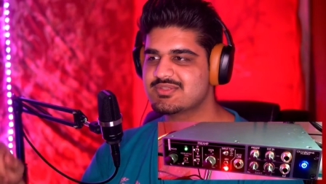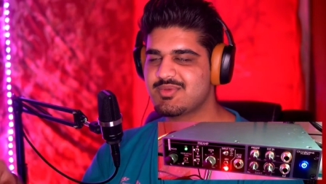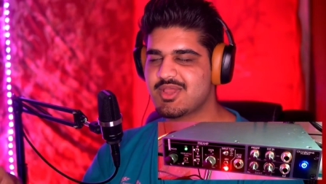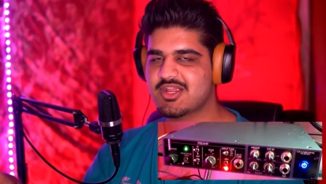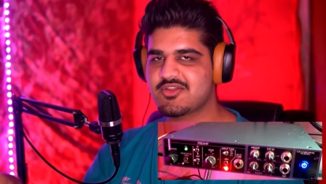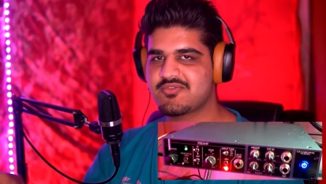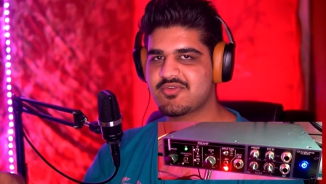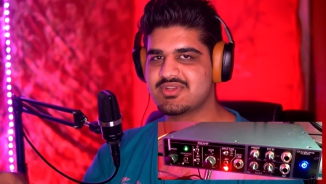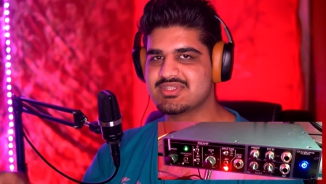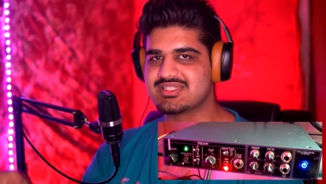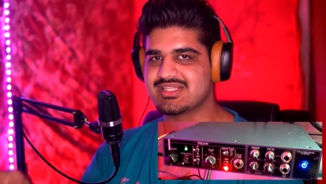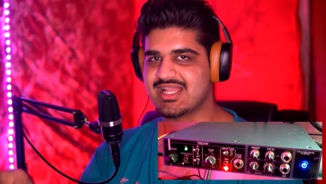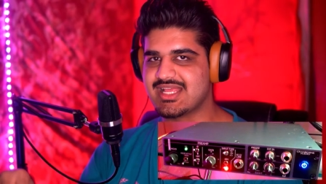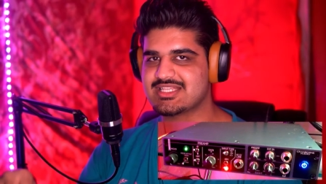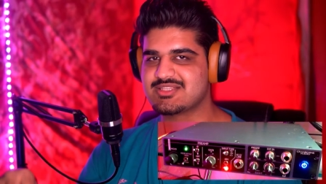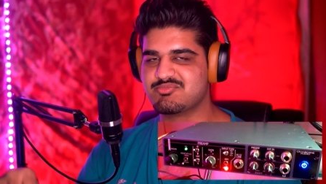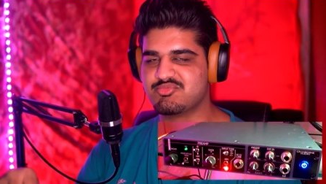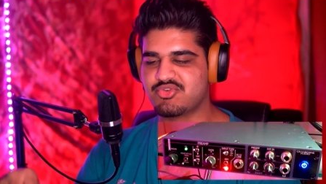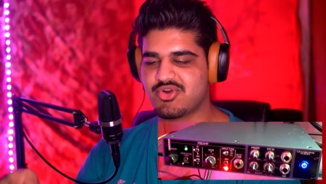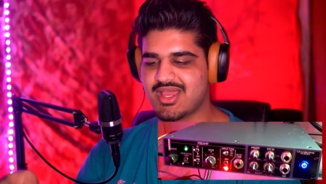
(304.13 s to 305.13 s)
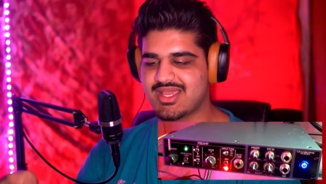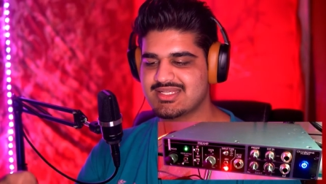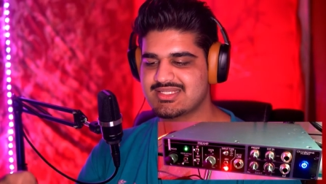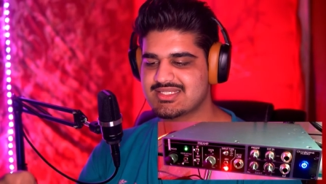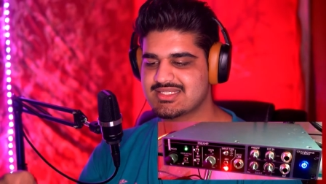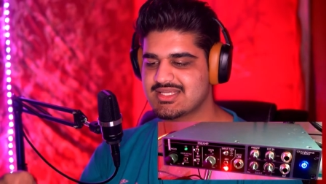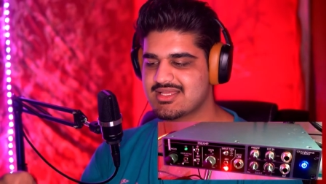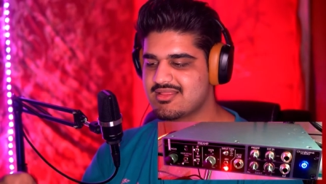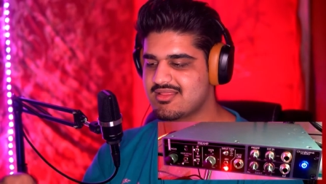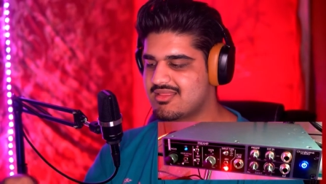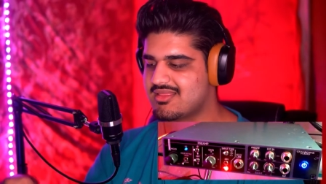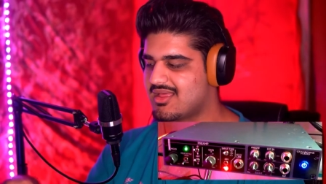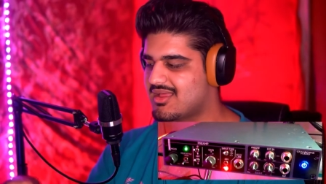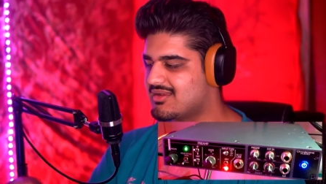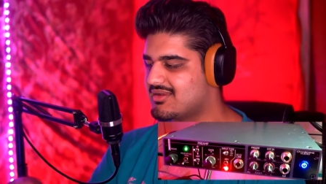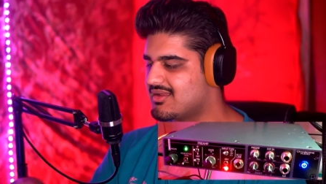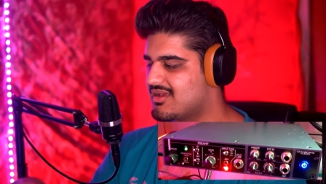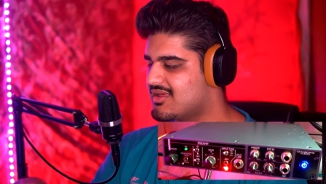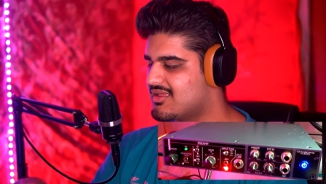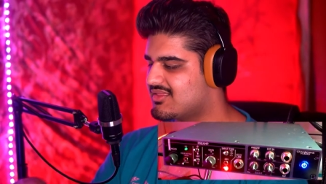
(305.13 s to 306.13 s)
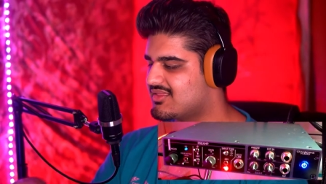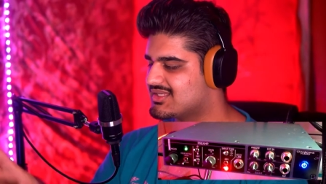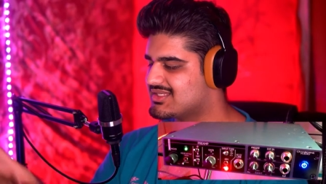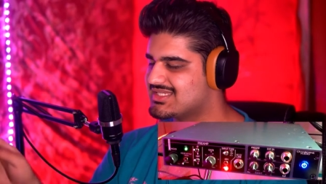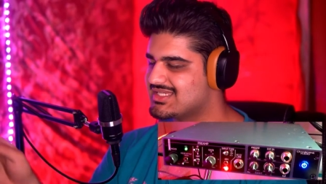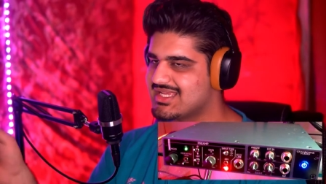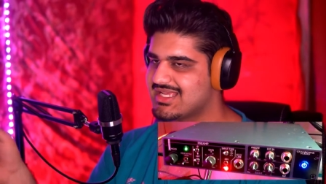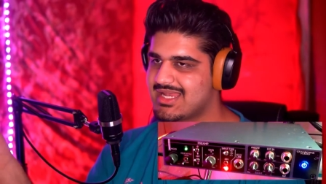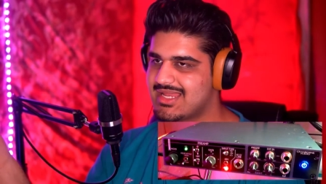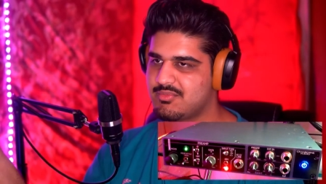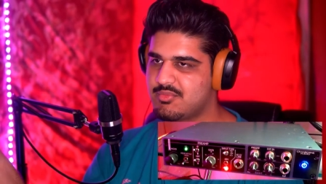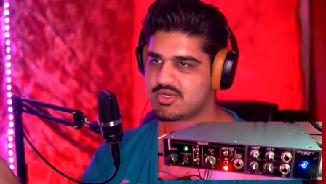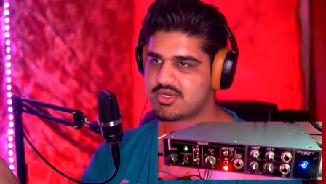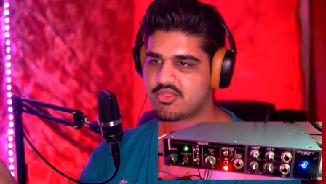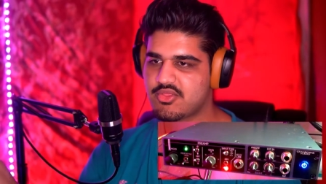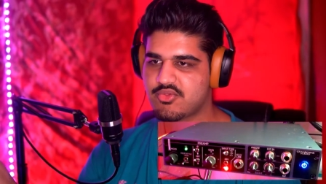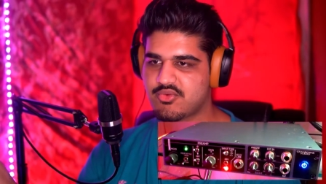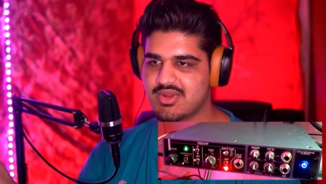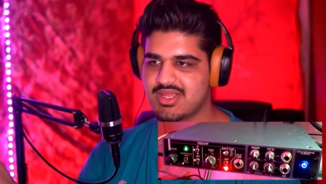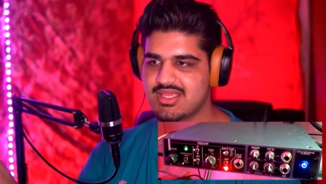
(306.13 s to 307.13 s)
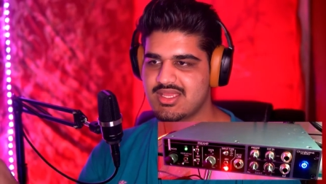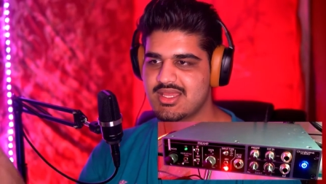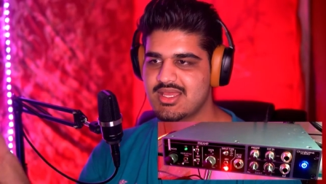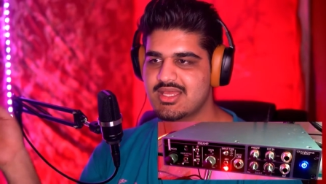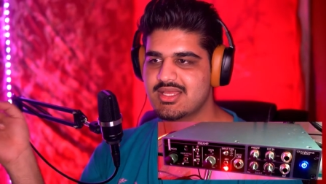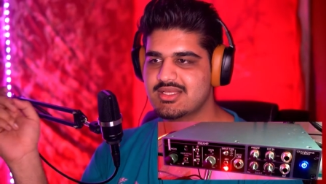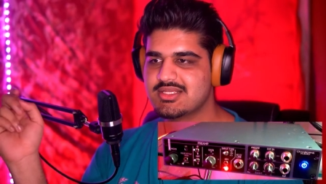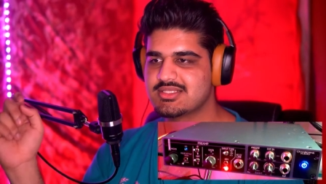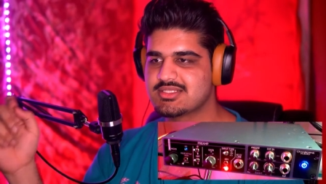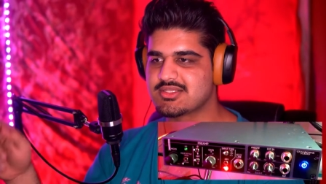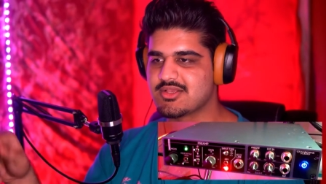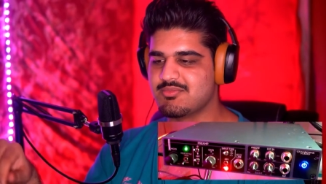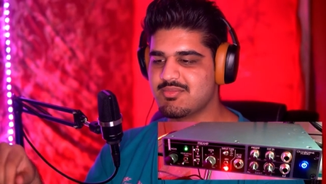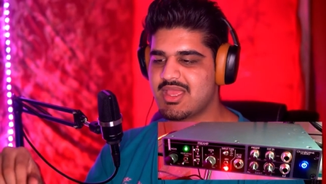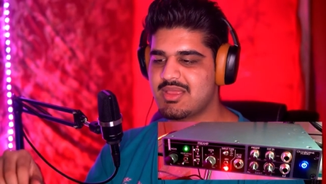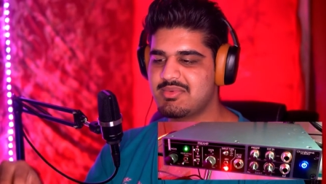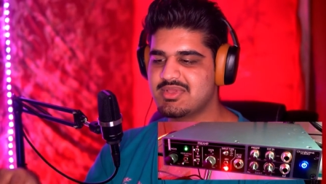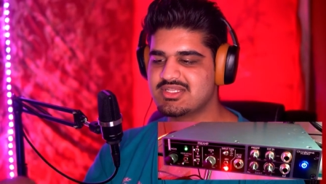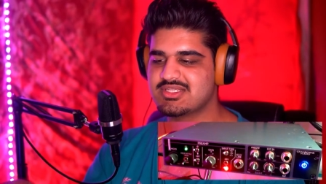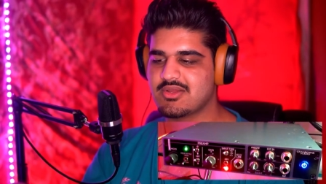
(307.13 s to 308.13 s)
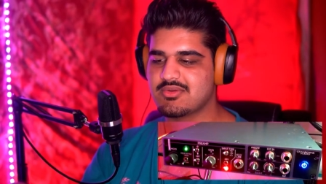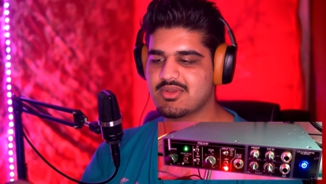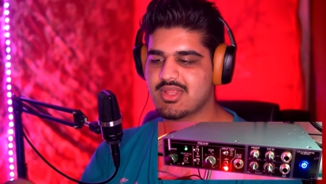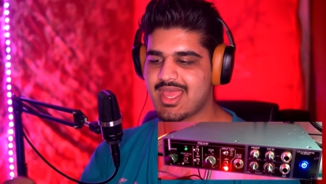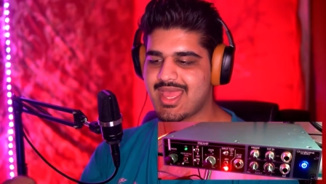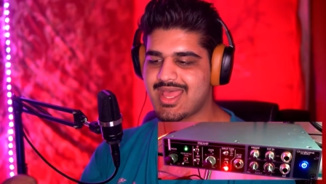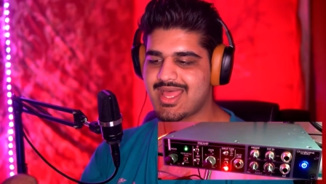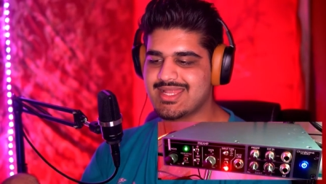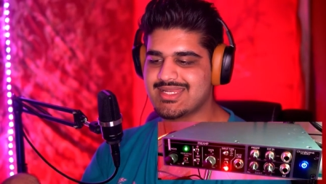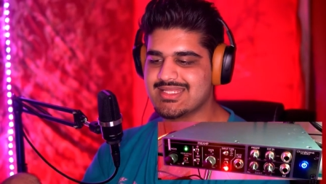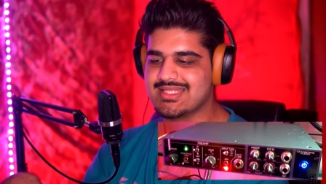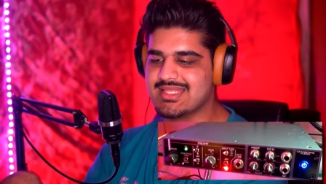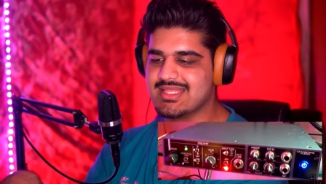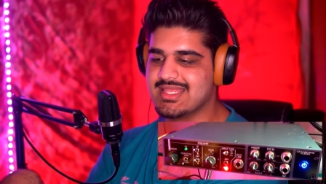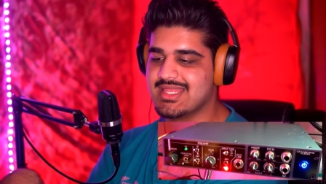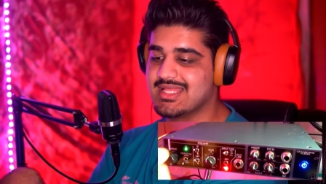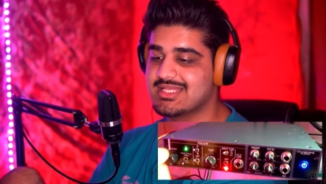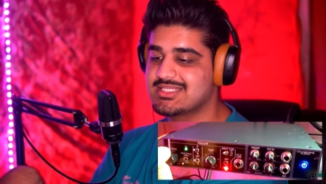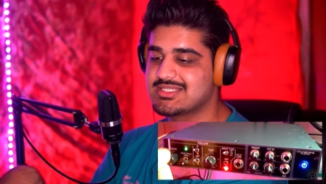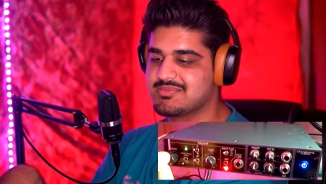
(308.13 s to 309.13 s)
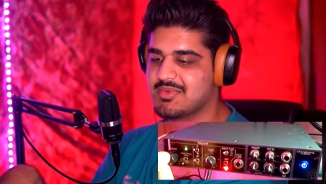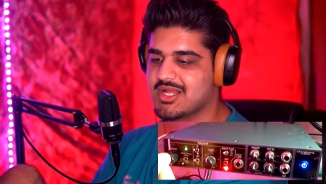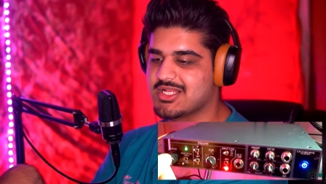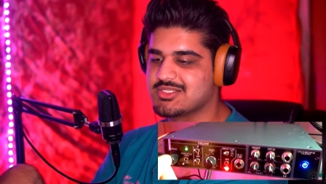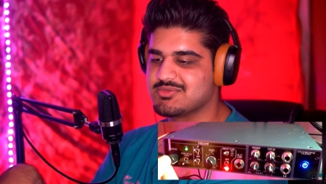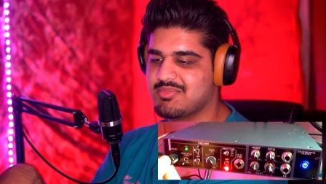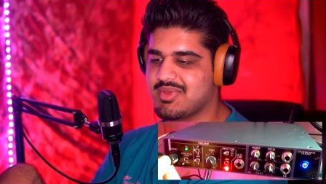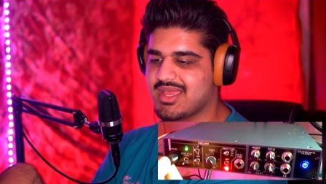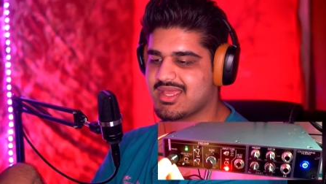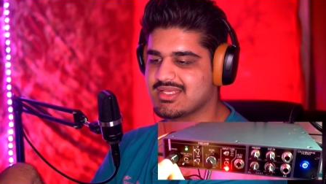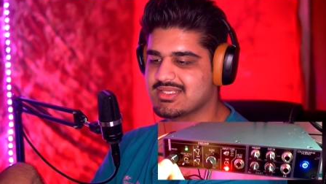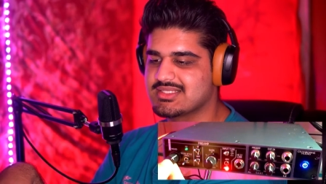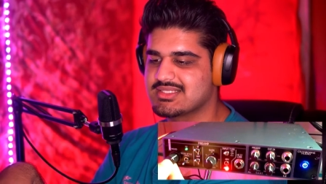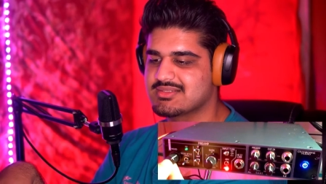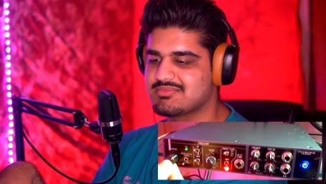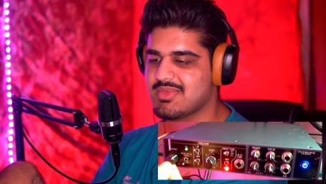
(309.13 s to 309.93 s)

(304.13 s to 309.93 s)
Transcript: microphone is less bright than the TLM 103, so maybe don't add in this much bass.